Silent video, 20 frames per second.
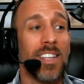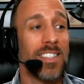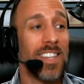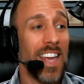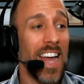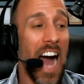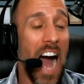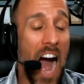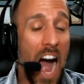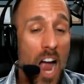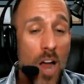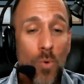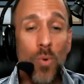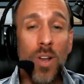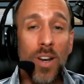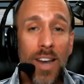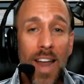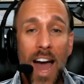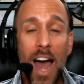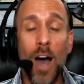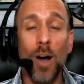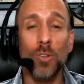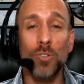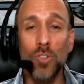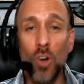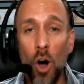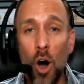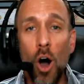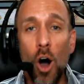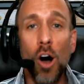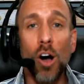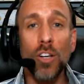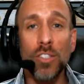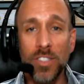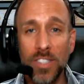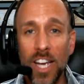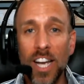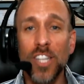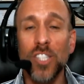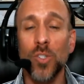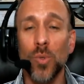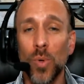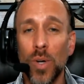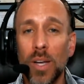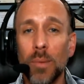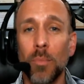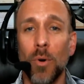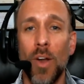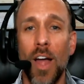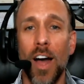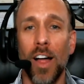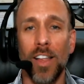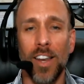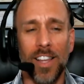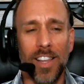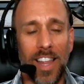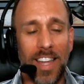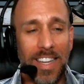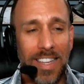Say, I renounce all sexual immorality.